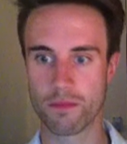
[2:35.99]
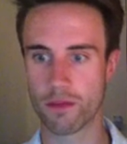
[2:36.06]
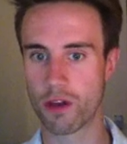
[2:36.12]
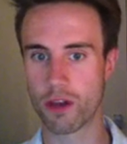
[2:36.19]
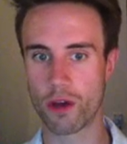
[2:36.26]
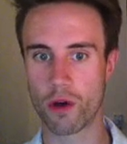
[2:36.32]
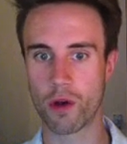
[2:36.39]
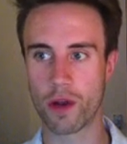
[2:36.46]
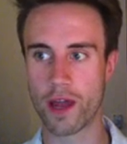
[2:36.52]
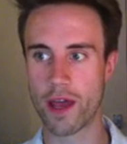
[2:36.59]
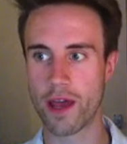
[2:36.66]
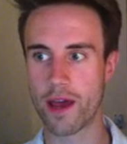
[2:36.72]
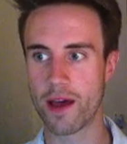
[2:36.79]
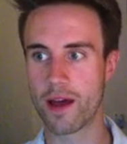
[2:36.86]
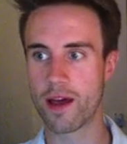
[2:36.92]
your
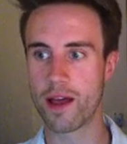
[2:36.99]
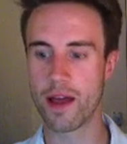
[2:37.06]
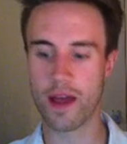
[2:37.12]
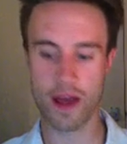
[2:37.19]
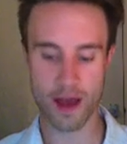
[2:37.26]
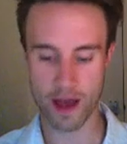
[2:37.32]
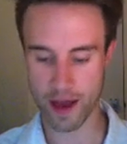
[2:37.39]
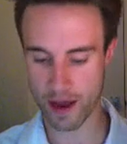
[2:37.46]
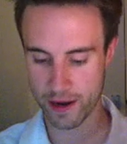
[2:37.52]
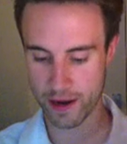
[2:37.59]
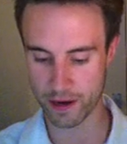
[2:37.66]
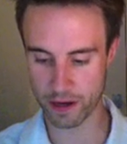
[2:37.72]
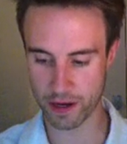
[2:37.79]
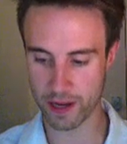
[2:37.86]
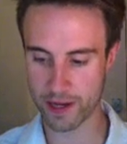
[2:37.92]
layer and
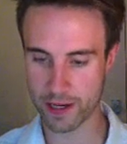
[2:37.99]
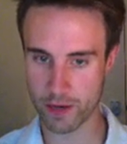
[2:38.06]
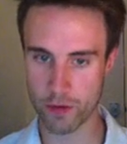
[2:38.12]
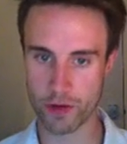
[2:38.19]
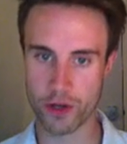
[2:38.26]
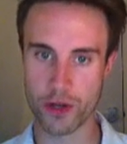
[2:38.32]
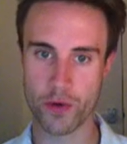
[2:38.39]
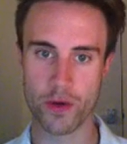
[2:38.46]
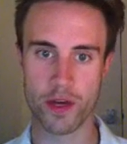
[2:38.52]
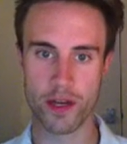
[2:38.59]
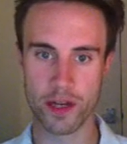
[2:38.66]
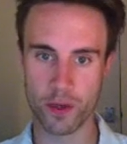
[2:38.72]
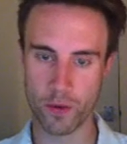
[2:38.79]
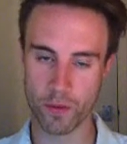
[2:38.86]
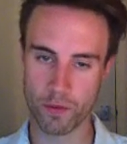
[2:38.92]
unless you undo it,
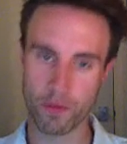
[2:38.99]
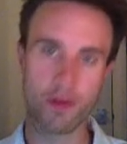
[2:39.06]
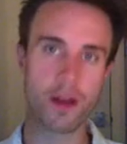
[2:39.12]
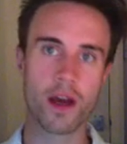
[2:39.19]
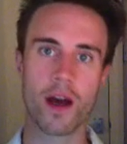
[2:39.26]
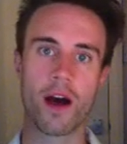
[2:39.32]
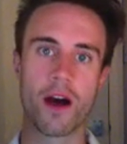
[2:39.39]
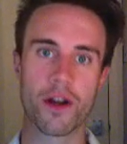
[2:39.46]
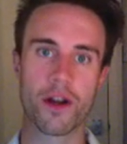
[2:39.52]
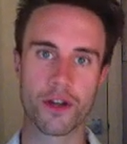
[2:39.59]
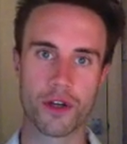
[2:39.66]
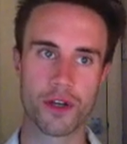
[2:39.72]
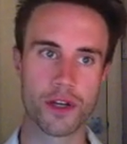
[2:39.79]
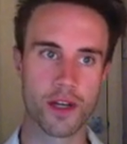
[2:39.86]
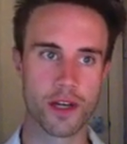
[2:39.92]
you can't
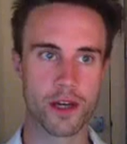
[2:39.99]
adjust it.